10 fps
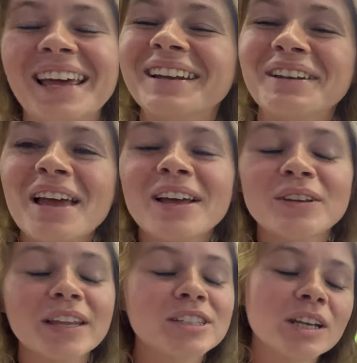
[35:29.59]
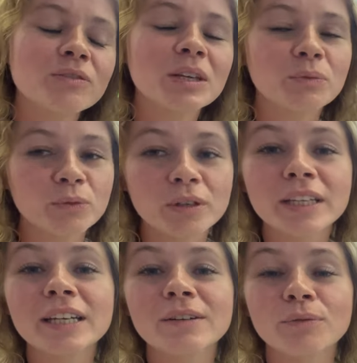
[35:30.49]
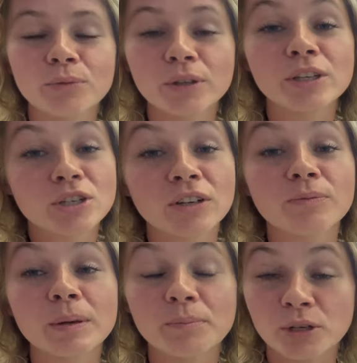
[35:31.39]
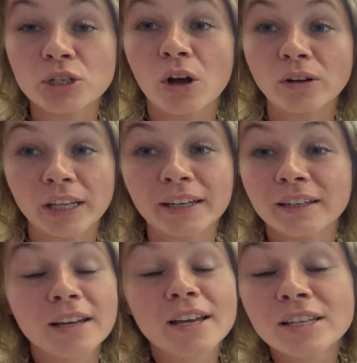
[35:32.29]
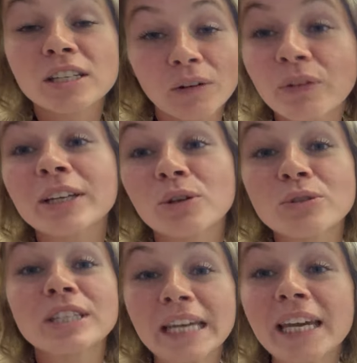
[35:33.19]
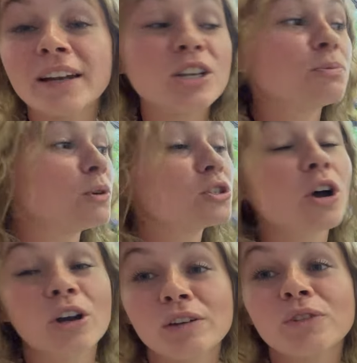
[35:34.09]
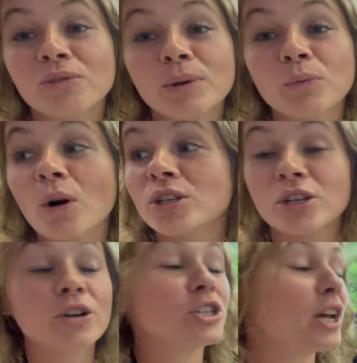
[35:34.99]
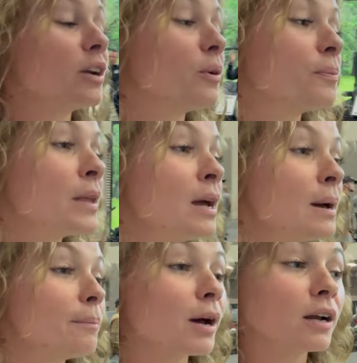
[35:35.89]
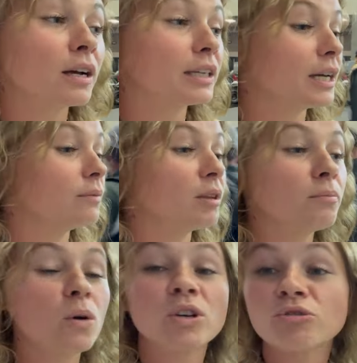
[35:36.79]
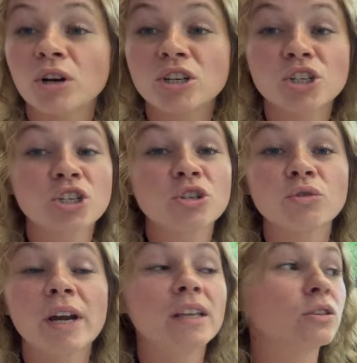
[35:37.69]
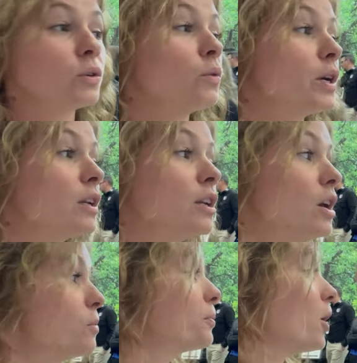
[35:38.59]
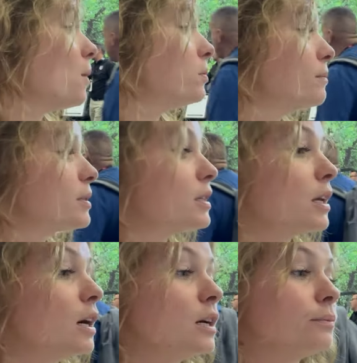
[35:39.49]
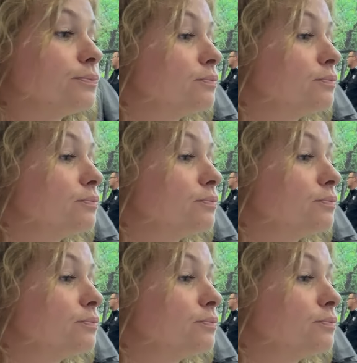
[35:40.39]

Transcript: than like stuff that really, really should have been bush hog. Like stuff like you've seen us bush hog if you've been watching our channel. But uh, yeah, the mowers run straight through it, no problems. Um,